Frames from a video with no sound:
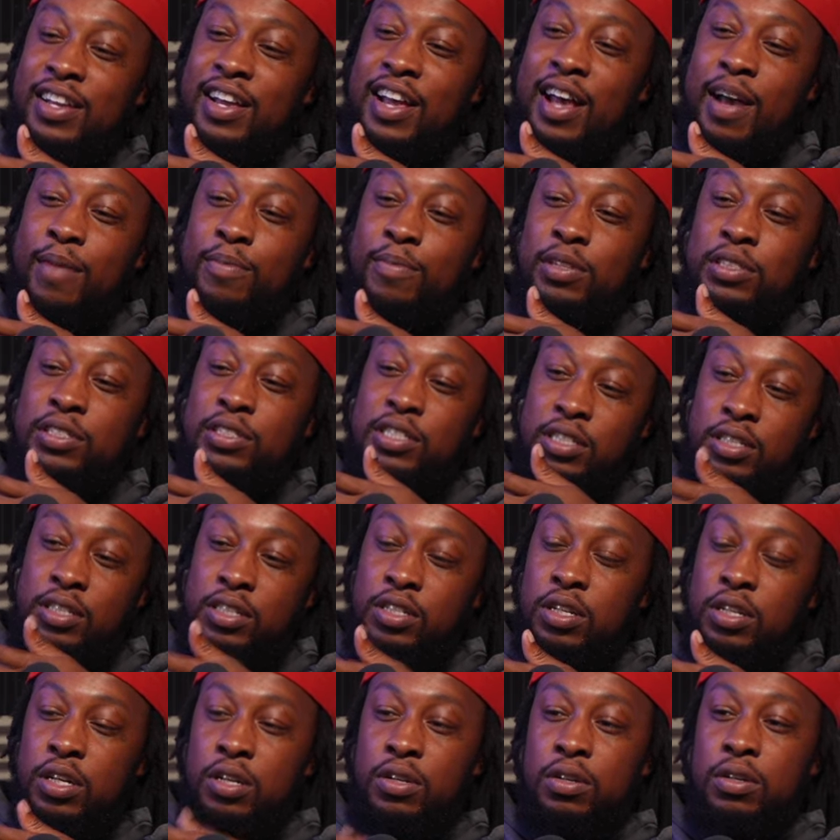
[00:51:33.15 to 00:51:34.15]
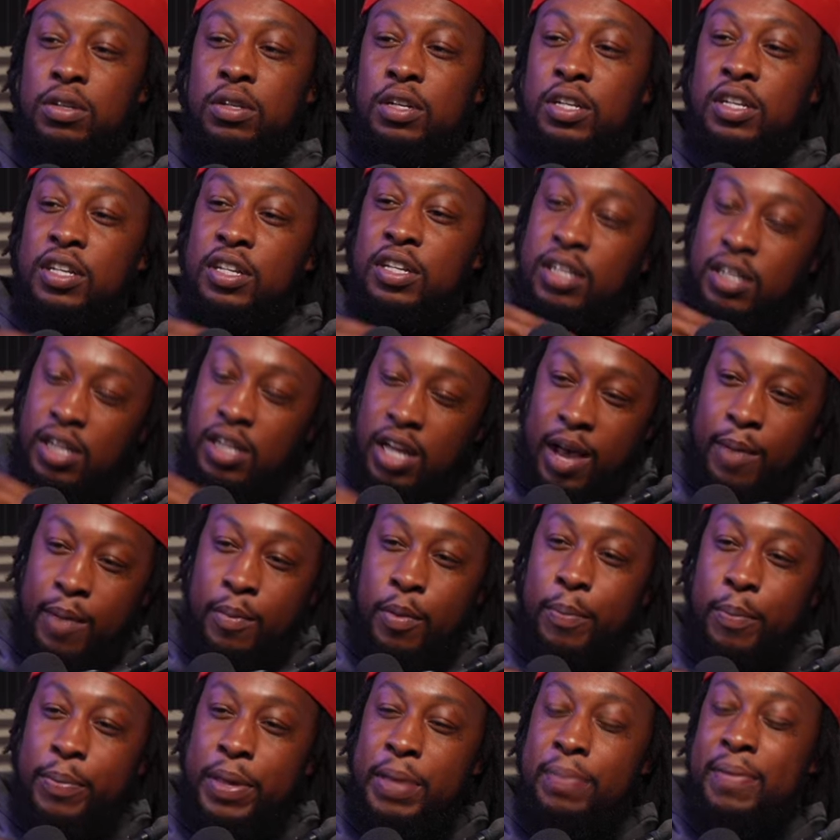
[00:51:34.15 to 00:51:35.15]
I'ma just, you know, I'm
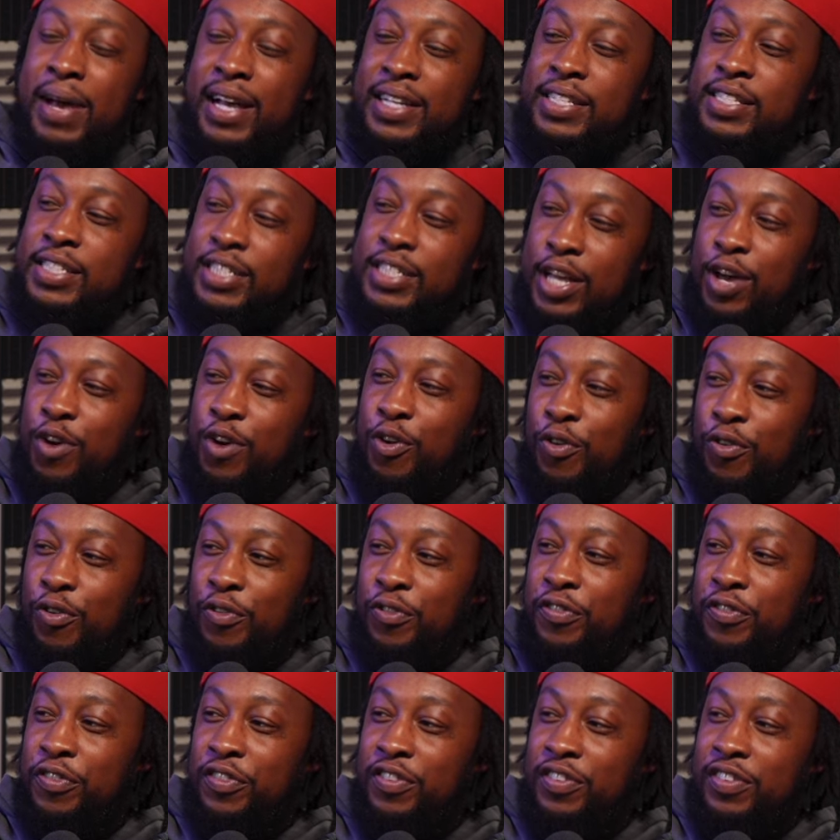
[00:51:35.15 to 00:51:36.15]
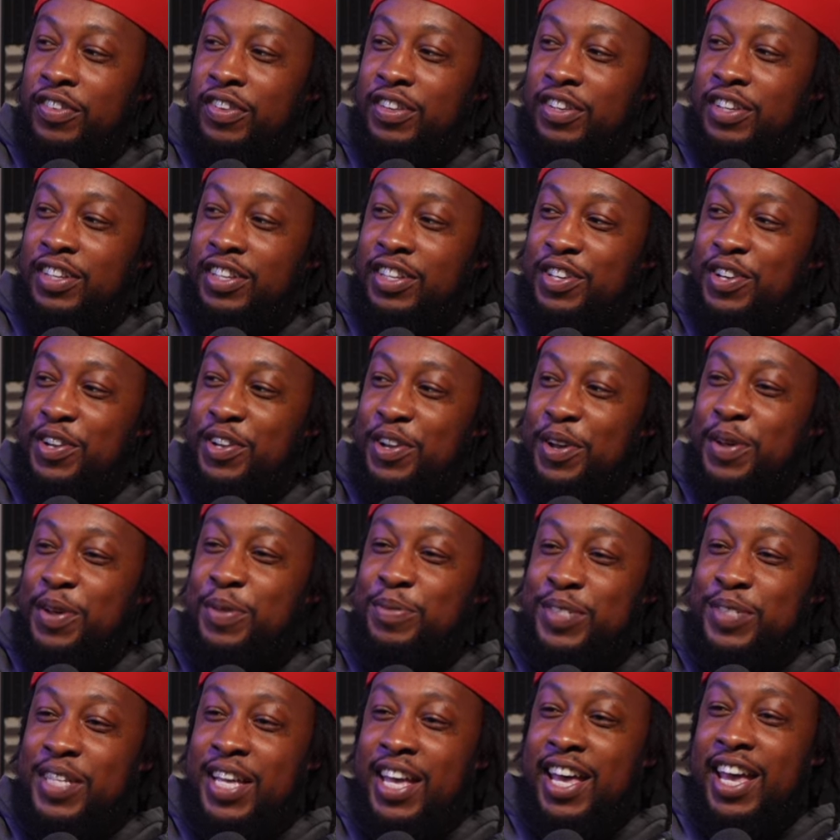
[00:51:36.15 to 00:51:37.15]
gonna be myself. Yeah. You know what
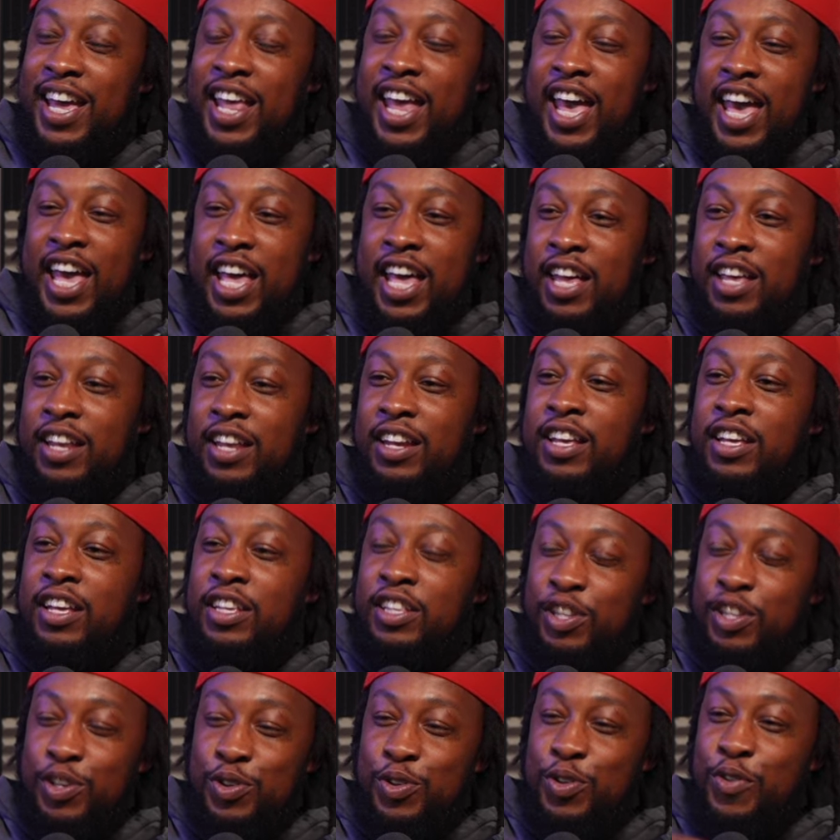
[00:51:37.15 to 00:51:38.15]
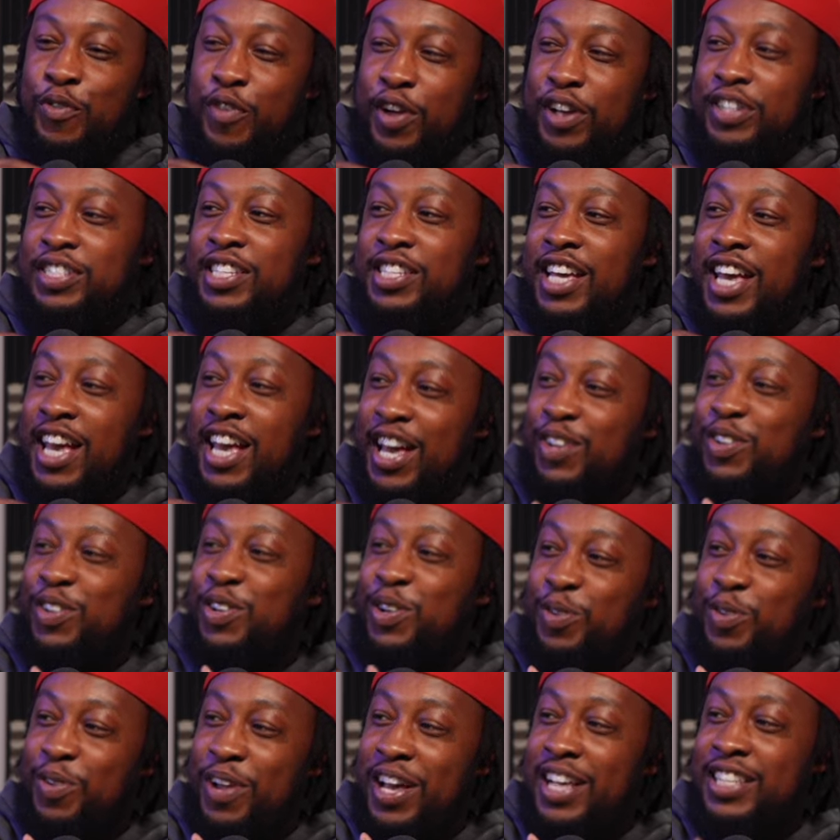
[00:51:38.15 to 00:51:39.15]
I'm saying? And the universe will handle
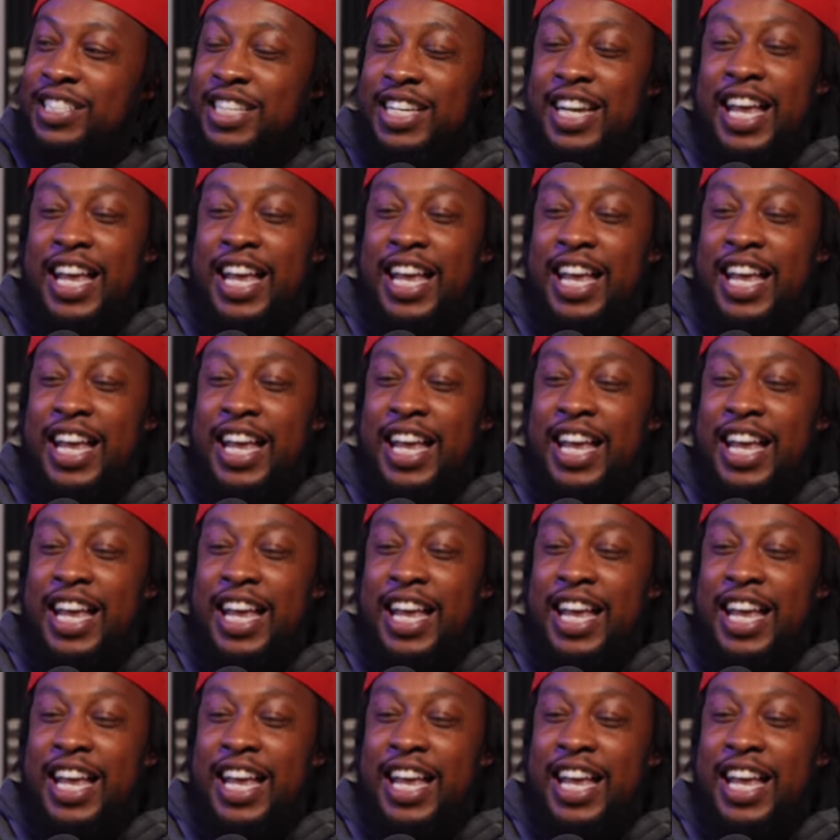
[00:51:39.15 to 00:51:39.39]
the rest. I was